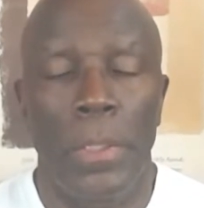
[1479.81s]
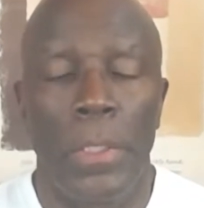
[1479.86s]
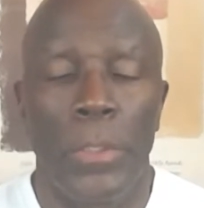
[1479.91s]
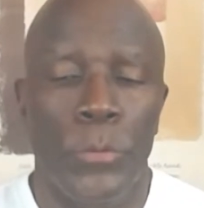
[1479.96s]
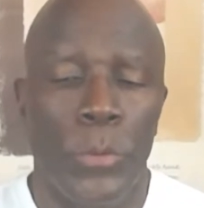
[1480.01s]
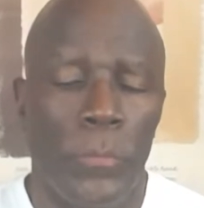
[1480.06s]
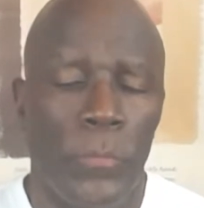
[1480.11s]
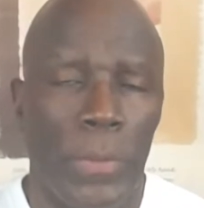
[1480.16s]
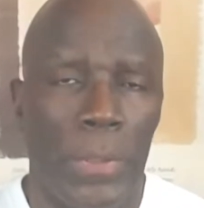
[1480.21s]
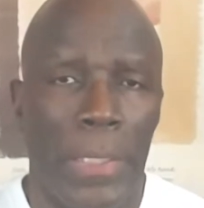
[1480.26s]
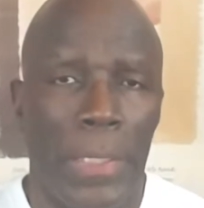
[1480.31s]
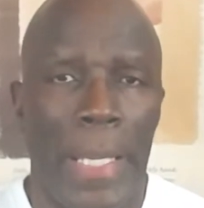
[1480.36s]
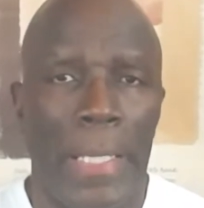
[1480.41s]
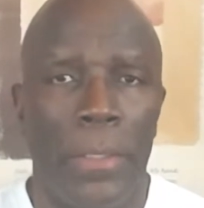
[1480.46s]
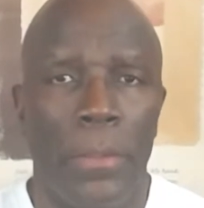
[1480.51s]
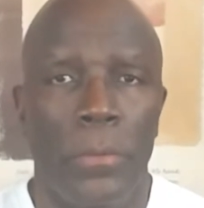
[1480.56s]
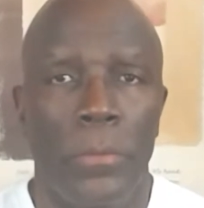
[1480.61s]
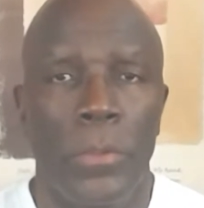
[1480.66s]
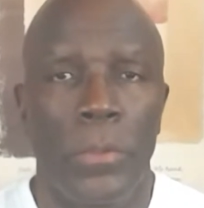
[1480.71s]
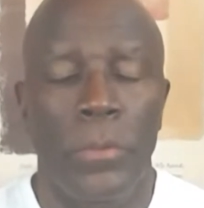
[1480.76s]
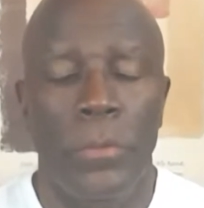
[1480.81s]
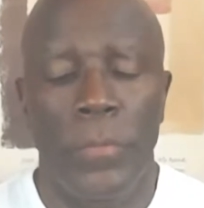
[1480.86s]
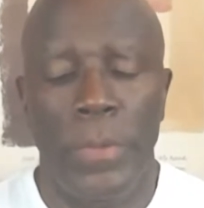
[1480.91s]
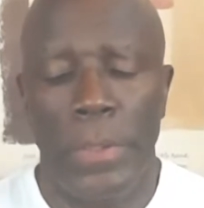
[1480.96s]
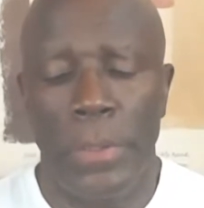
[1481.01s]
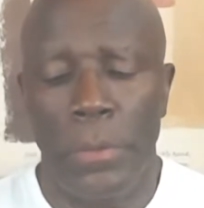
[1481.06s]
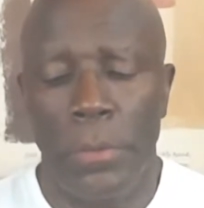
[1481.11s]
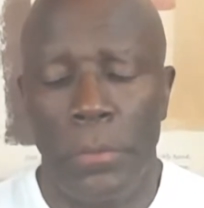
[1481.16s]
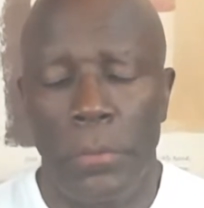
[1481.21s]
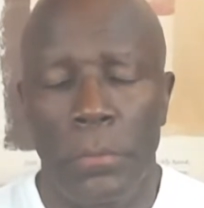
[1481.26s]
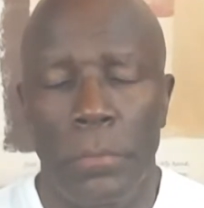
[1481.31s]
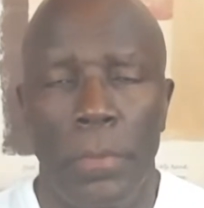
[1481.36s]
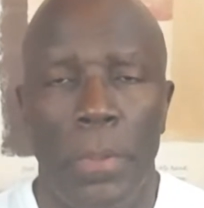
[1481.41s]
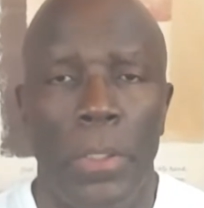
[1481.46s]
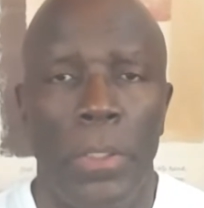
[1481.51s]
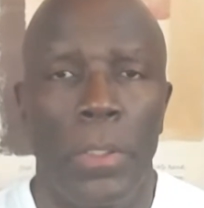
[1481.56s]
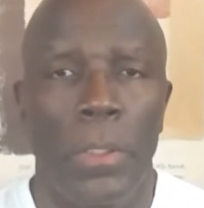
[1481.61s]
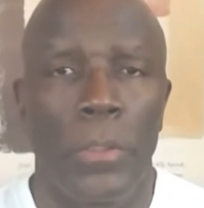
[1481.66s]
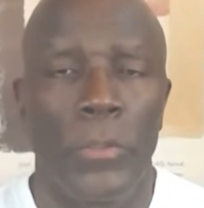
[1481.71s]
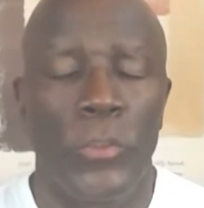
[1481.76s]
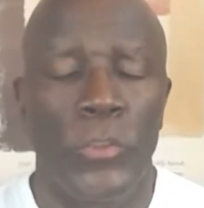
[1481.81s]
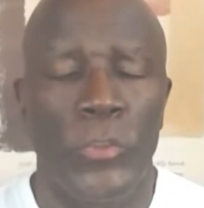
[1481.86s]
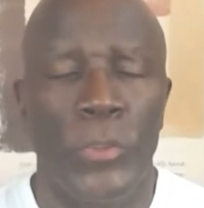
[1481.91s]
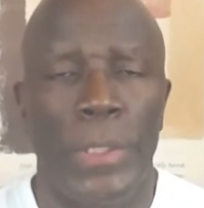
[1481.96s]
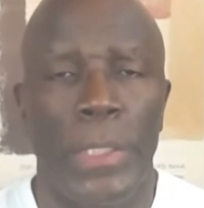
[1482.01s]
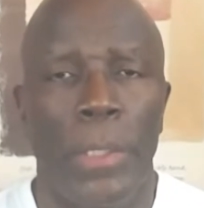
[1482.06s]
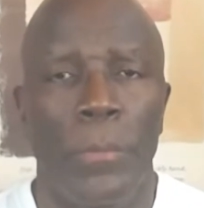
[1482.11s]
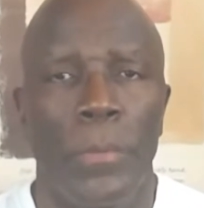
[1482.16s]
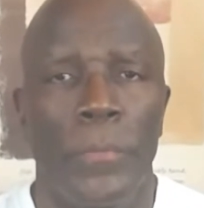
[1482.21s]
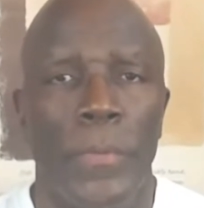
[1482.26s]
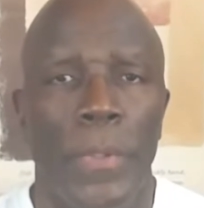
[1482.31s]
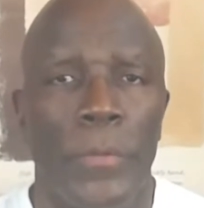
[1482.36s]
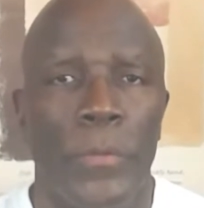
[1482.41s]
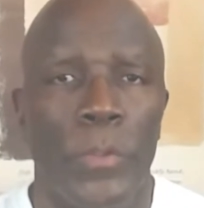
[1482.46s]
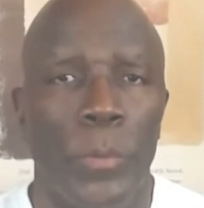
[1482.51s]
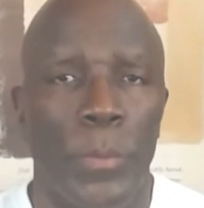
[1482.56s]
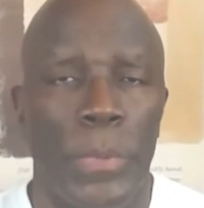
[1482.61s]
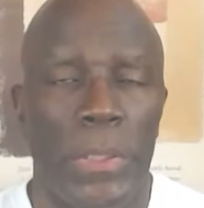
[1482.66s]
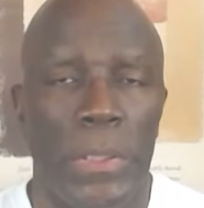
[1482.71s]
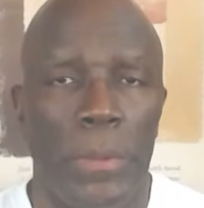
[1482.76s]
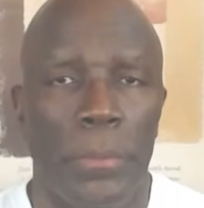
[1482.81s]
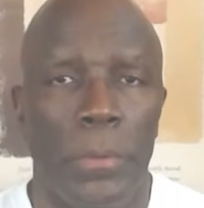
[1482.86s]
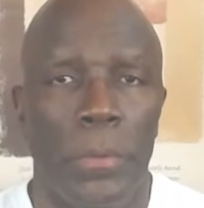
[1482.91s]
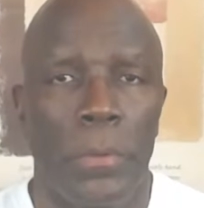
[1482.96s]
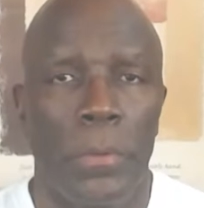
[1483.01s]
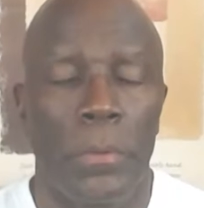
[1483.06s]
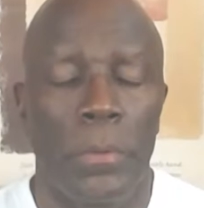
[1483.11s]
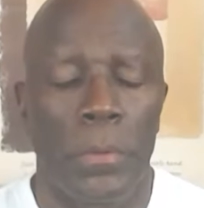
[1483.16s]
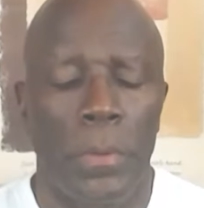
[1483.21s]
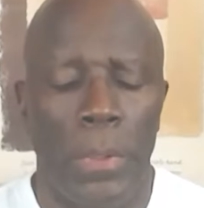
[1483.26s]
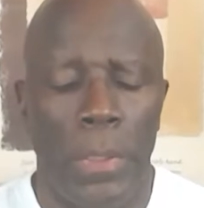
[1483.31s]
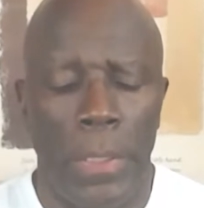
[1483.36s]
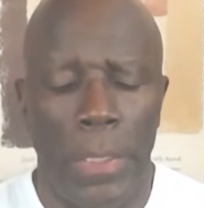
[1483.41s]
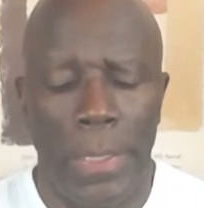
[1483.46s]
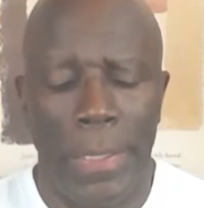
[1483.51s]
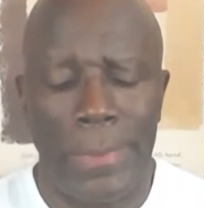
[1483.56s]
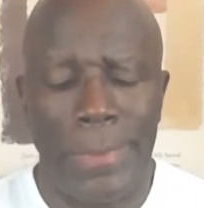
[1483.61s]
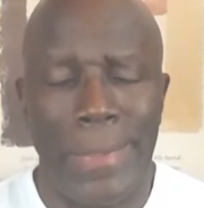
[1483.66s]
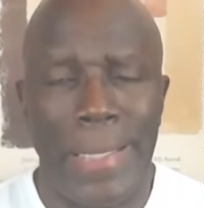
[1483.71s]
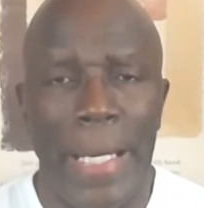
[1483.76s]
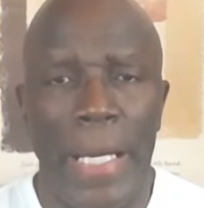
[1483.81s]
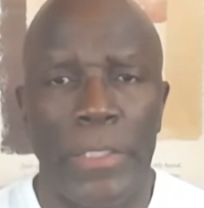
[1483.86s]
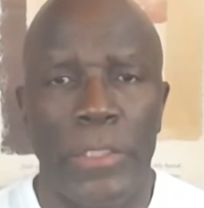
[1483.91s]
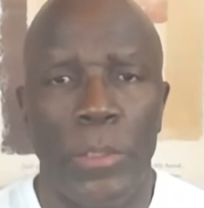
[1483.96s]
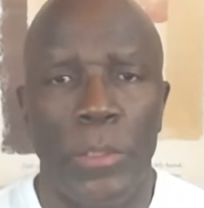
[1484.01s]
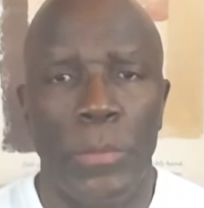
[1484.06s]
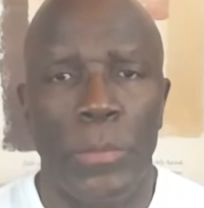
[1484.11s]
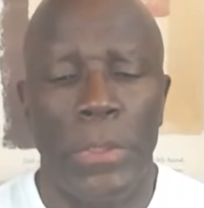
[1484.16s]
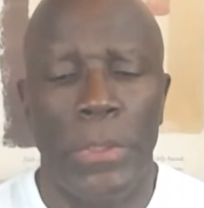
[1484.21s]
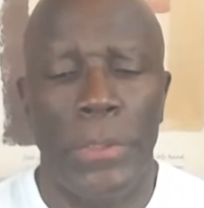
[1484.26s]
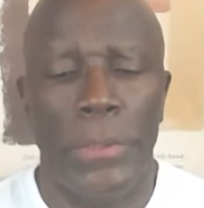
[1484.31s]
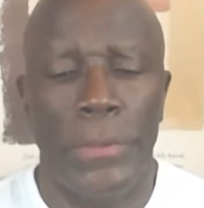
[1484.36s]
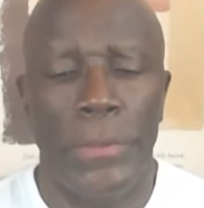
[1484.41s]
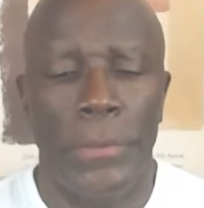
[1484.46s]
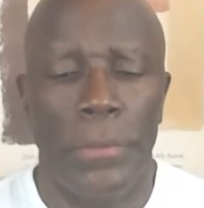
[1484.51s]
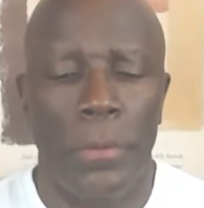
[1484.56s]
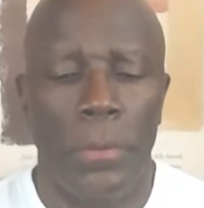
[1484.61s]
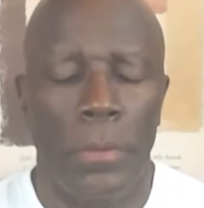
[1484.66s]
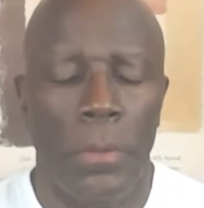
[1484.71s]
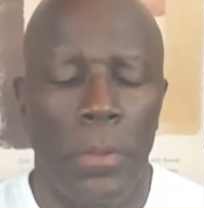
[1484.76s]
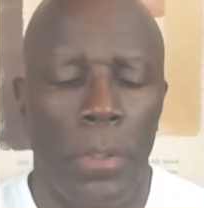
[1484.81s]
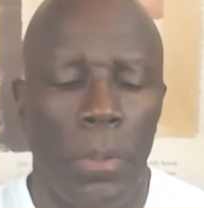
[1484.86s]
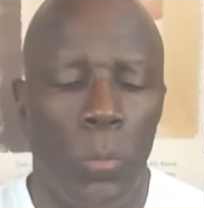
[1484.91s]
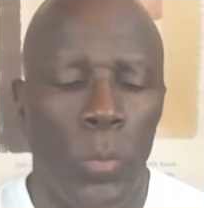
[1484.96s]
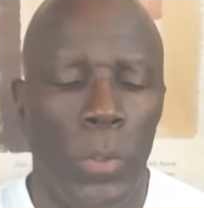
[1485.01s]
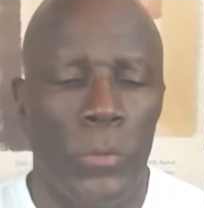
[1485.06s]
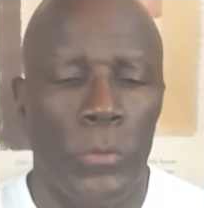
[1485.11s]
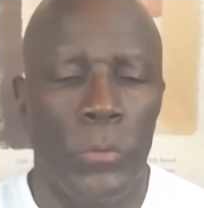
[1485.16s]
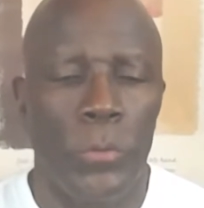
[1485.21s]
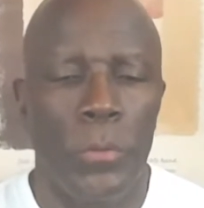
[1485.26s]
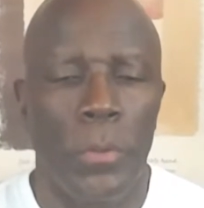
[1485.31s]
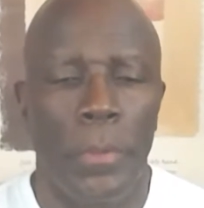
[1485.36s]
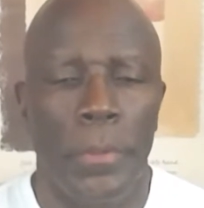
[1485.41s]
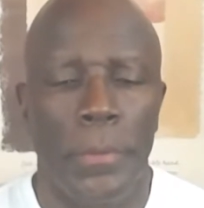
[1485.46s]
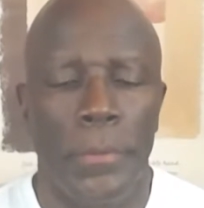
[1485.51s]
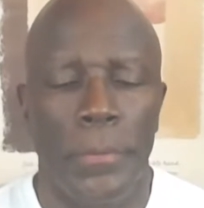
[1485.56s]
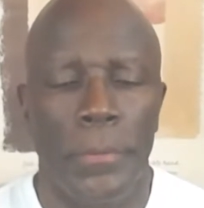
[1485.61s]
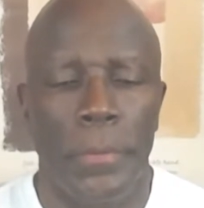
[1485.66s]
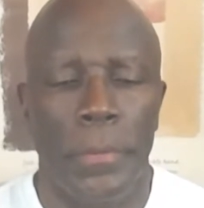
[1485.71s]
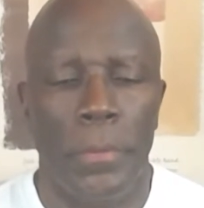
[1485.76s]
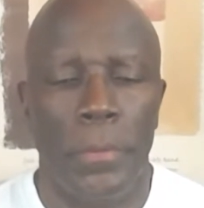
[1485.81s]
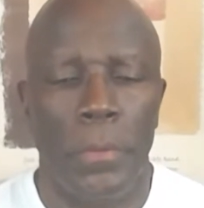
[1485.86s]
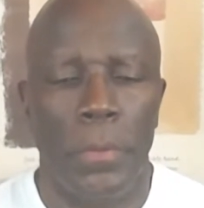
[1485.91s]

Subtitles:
So if you like this video, share it with other people. Allow them to hear what you heard.